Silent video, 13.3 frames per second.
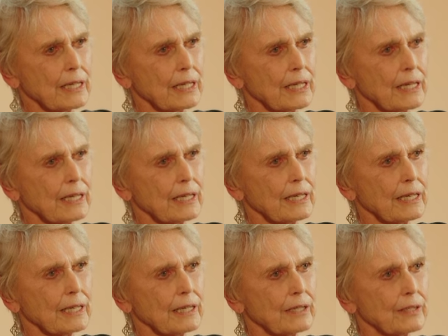
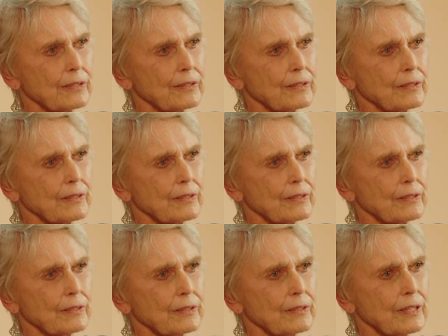And
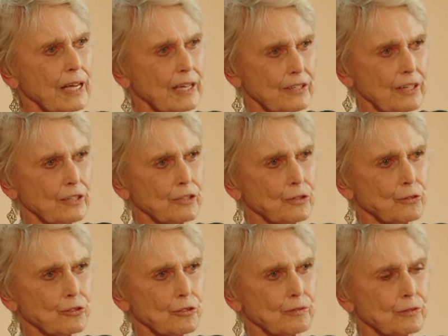that had a
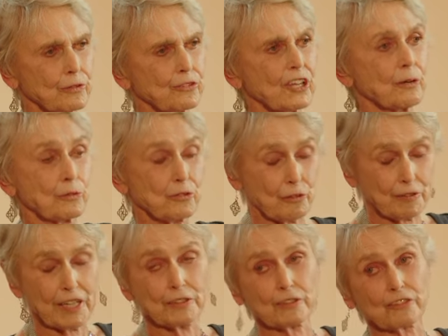huge influence. That was a
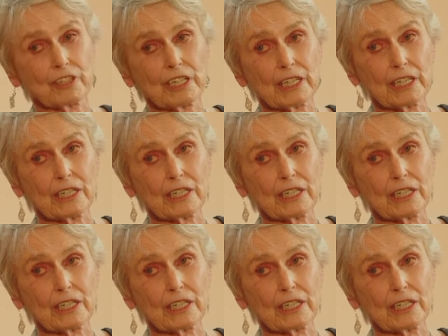fantasy.